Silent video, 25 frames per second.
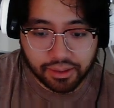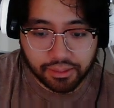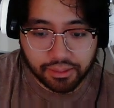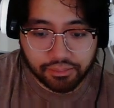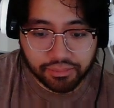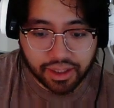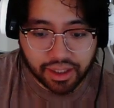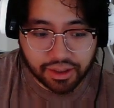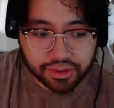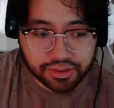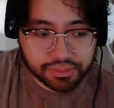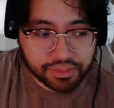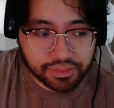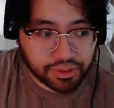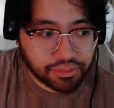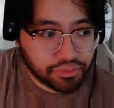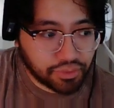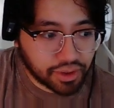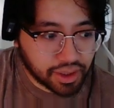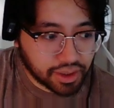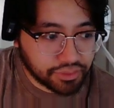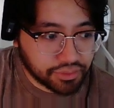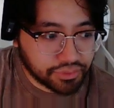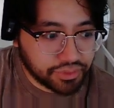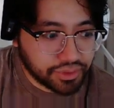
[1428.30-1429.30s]
That was my
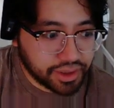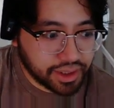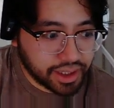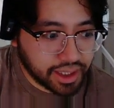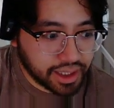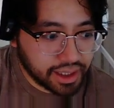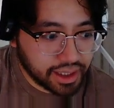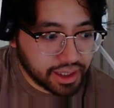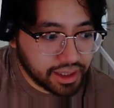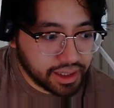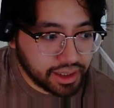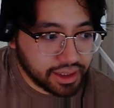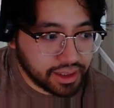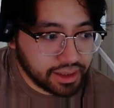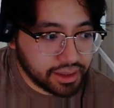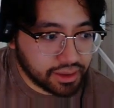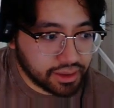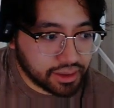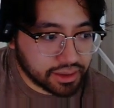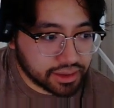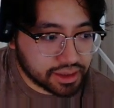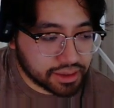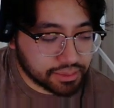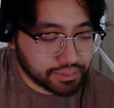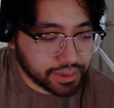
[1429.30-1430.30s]
round 9.
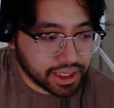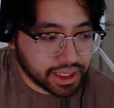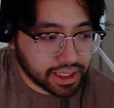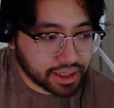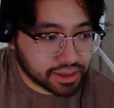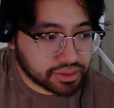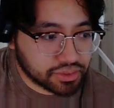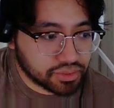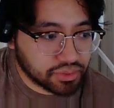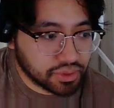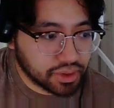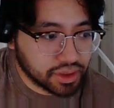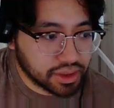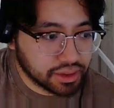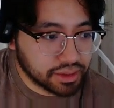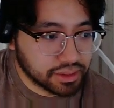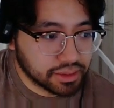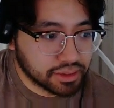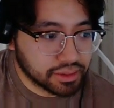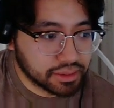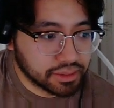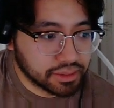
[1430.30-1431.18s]
On to my next one.